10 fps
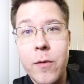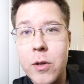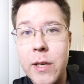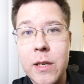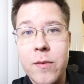
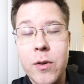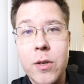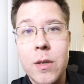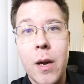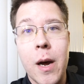first things
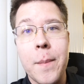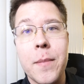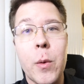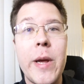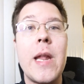first,
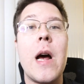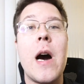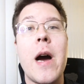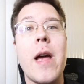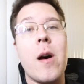the way that
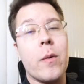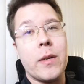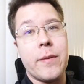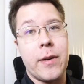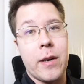I
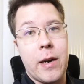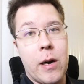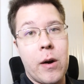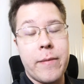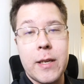always figured it
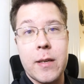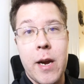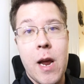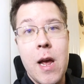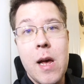out,
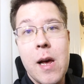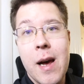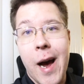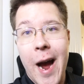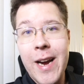obviously,
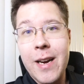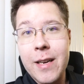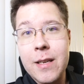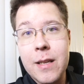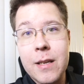I
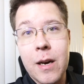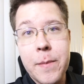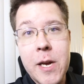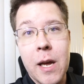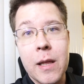got into this
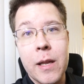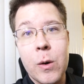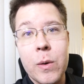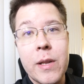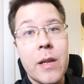hobby a
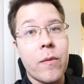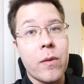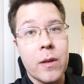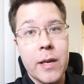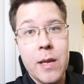little
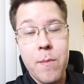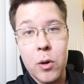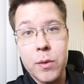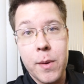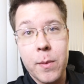differently than
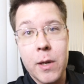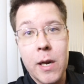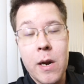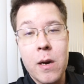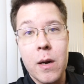most people
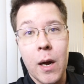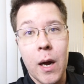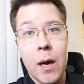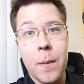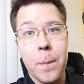did.
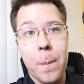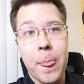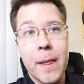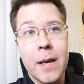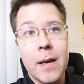I
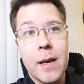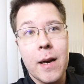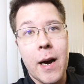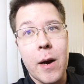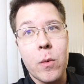
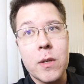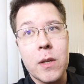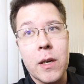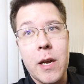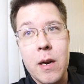was
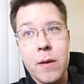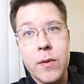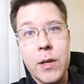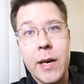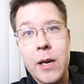lucky
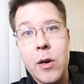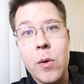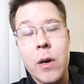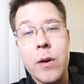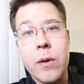enough to kind of
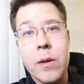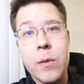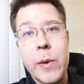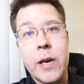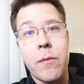go under
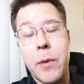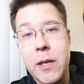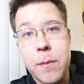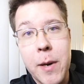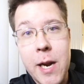the wing of
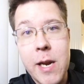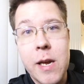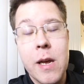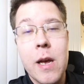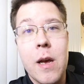Mike
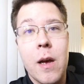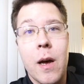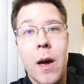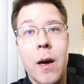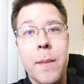Spinetti.
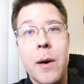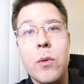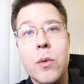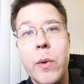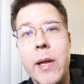I
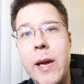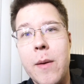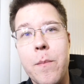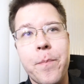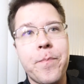was with
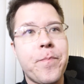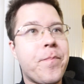him